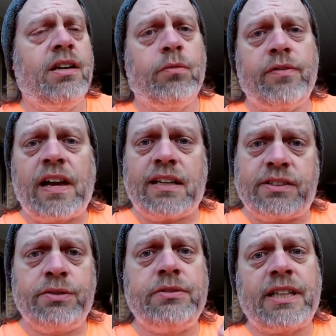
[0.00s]
We've got
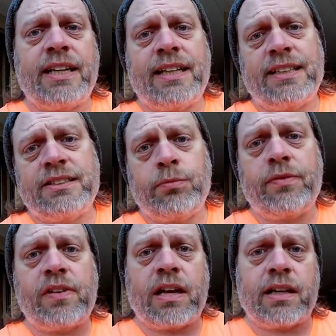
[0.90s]
two tanks.
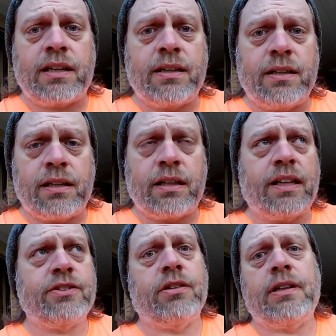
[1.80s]
We've got an
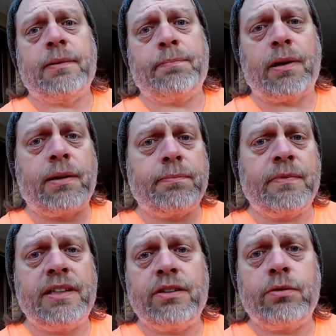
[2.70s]
electronic pump
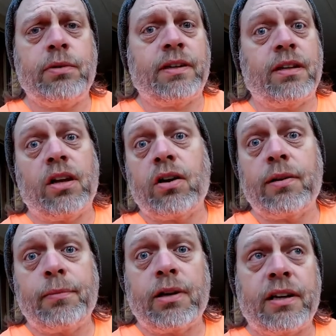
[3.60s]
deal with an
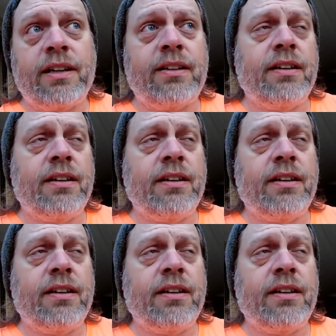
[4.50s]
alarm on it.